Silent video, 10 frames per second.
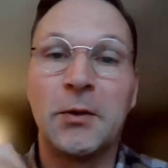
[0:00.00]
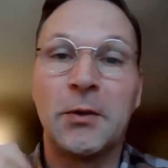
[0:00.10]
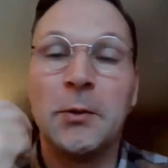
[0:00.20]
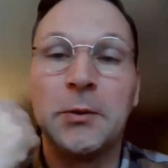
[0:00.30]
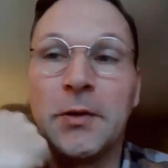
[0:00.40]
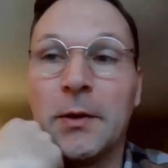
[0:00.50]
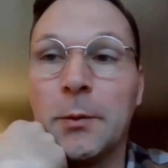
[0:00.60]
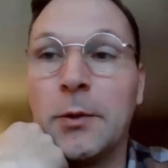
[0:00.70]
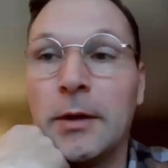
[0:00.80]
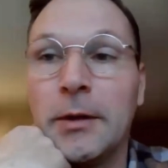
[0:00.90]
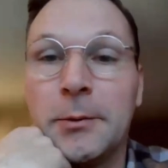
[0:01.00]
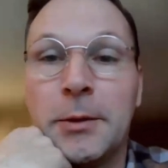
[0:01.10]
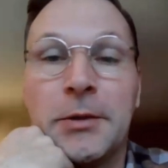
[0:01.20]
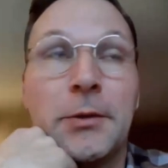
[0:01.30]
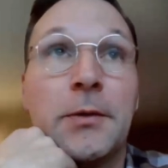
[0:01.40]
stones in the wall or
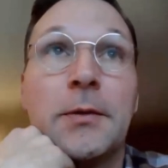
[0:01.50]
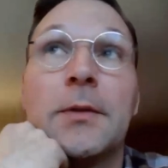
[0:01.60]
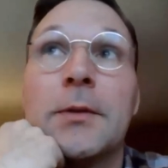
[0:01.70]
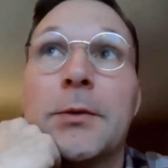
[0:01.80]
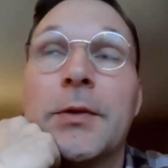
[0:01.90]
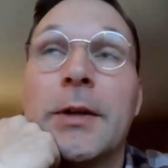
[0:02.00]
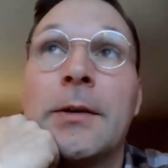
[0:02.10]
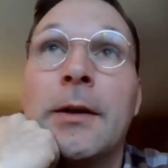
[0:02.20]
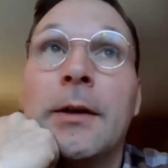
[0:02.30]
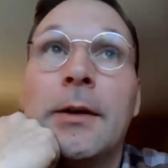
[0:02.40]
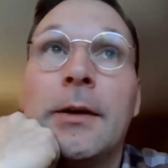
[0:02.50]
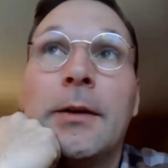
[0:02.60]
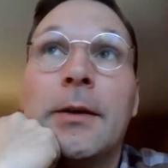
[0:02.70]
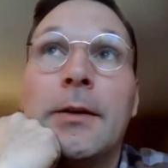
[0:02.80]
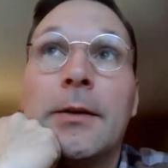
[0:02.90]
what you, mm. you say
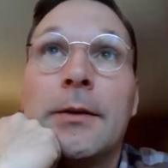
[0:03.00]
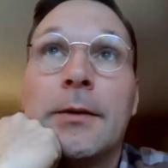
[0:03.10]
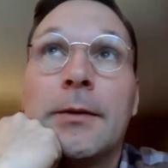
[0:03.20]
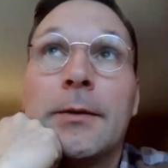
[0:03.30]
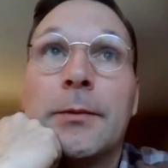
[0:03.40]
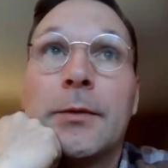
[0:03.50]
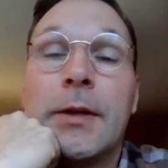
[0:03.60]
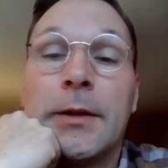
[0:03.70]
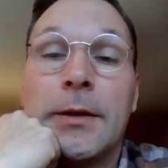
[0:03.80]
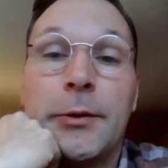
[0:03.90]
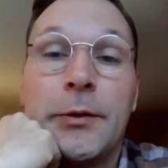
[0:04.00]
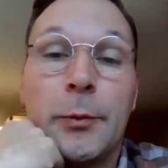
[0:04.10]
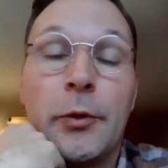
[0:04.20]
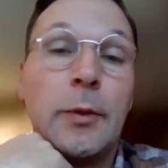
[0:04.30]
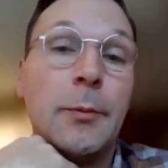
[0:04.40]
um, then there
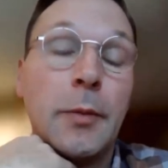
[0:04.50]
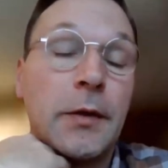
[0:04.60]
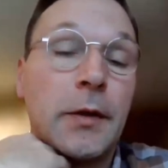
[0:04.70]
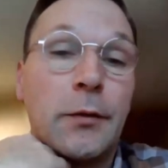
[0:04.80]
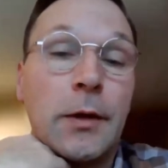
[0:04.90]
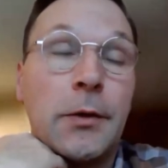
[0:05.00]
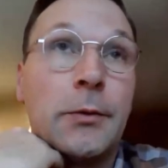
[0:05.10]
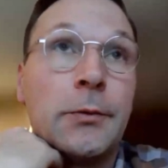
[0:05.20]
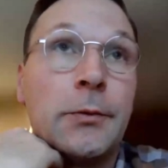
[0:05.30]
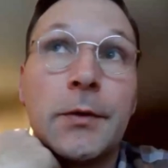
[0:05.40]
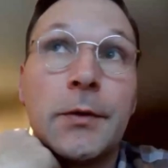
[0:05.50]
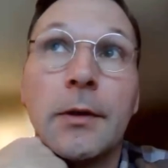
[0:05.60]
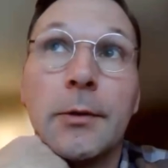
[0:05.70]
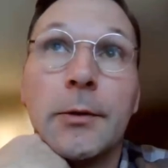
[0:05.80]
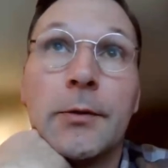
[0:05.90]
is a problem but if they don't
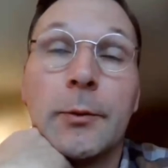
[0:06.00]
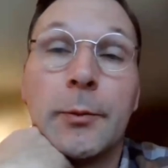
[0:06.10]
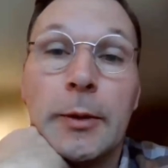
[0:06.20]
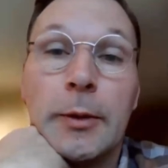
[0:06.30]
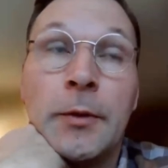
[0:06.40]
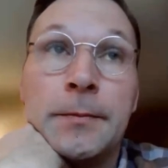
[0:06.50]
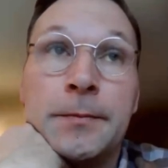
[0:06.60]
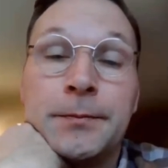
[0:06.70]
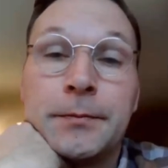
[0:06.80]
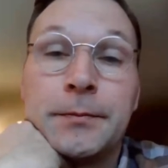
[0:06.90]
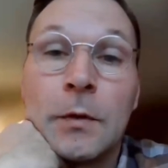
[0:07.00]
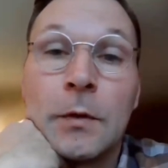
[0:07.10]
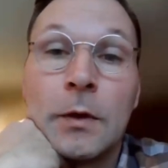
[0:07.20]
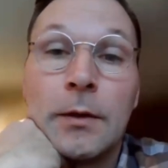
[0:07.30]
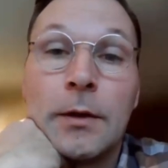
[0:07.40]
there is no problem
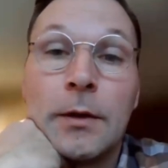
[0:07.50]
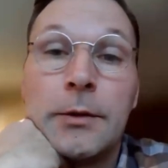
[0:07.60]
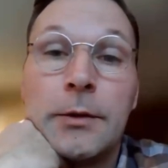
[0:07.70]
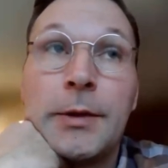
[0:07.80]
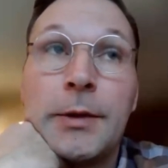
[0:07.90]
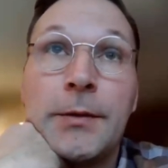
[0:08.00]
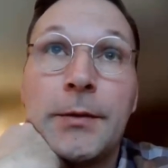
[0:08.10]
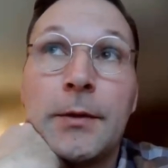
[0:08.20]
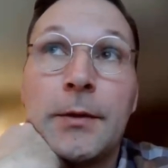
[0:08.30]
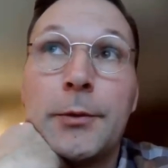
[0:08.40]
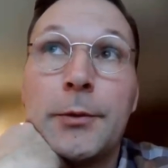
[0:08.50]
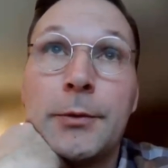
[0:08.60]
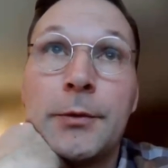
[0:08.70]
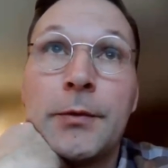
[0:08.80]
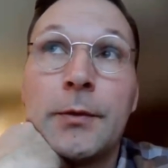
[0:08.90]
and the trees the
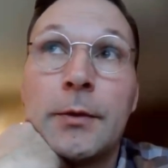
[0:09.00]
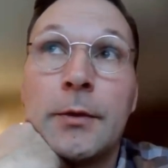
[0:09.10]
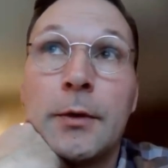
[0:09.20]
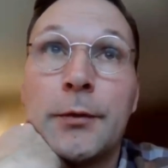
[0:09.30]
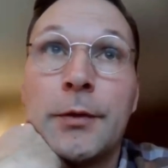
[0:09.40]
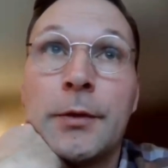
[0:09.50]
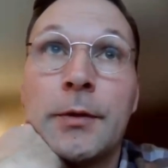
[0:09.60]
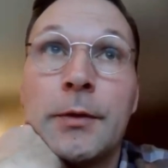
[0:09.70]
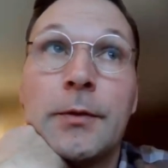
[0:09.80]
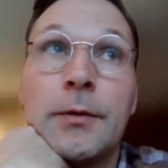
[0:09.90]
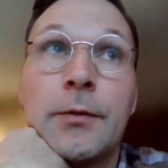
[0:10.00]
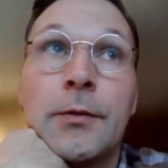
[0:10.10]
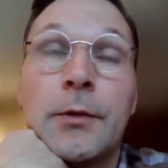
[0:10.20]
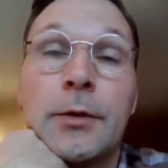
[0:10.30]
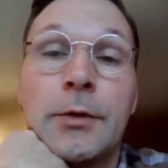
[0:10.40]
roots uh, often
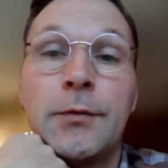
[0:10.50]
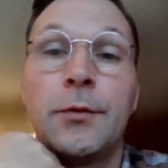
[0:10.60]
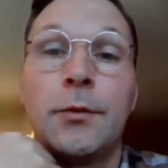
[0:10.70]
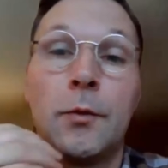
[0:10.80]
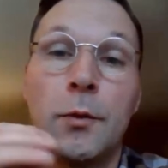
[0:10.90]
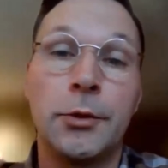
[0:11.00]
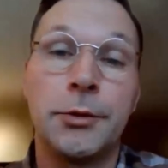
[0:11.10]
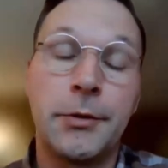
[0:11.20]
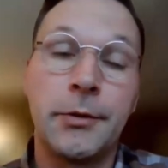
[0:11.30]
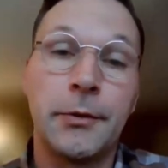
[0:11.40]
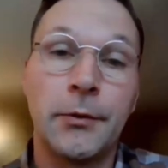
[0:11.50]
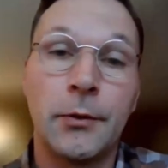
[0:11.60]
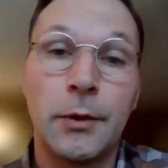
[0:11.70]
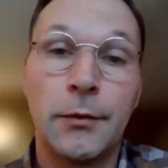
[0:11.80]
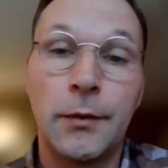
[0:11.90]
search for water
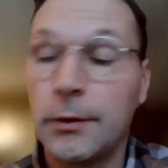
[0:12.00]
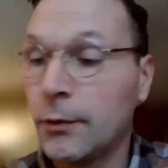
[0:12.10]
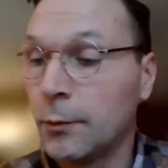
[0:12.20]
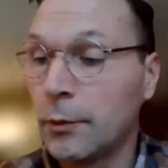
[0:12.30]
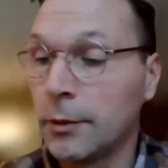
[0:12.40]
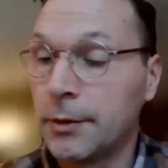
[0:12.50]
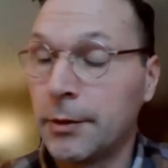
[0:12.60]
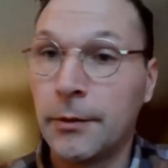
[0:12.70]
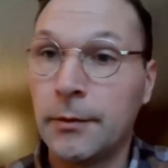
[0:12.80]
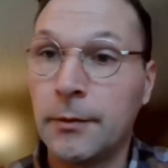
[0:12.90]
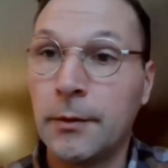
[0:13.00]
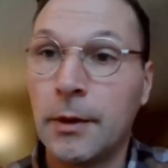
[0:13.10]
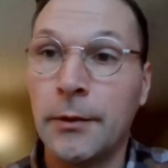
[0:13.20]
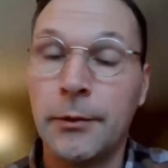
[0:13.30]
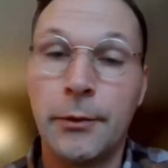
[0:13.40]
so if there is water
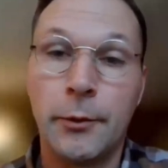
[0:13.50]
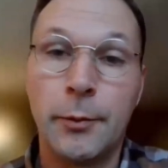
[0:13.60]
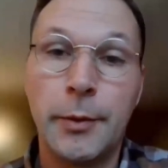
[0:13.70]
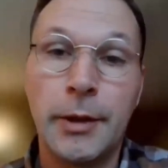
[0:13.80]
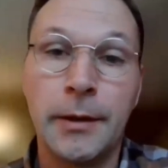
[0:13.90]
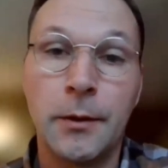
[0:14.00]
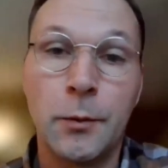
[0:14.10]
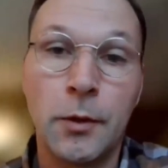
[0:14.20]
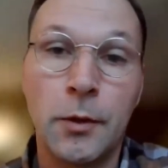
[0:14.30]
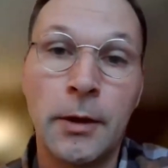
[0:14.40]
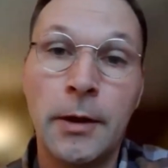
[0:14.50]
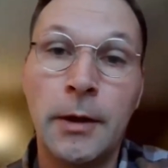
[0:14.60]
under or behind the wall